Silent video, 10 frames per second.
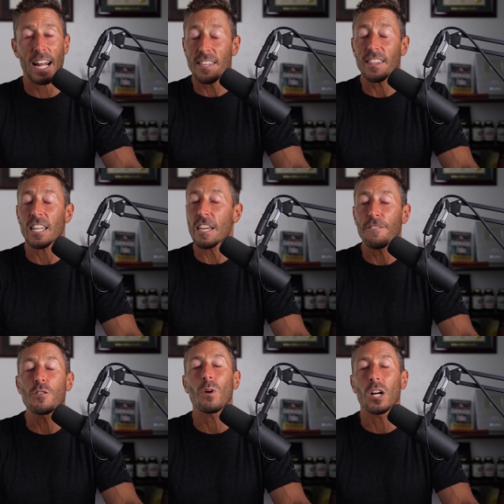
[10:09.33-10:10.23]
And I think that
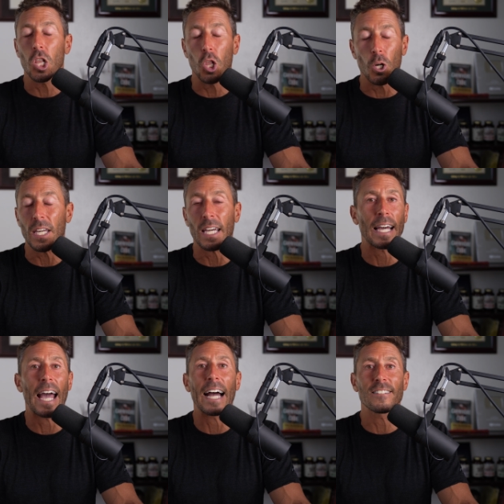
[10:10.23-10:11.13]
if you are
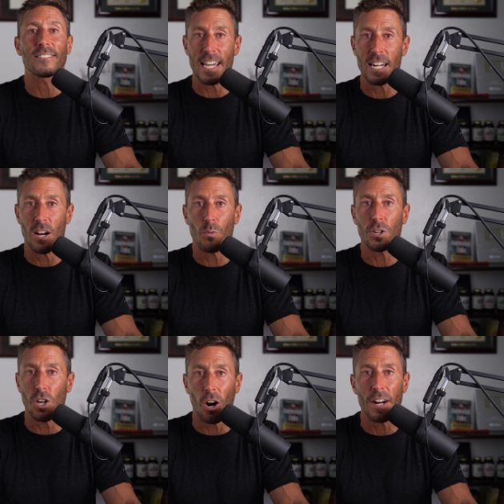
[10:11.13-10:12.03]
looking at data
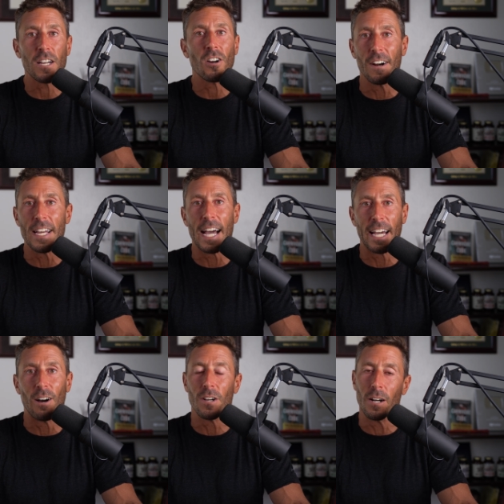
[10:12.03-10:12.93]
regarding
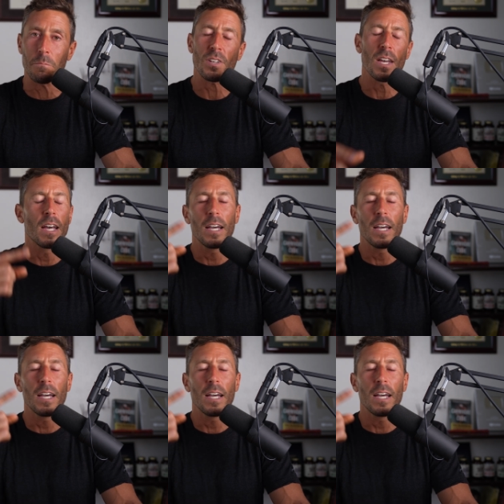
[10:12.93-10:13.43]
cardiac outcomes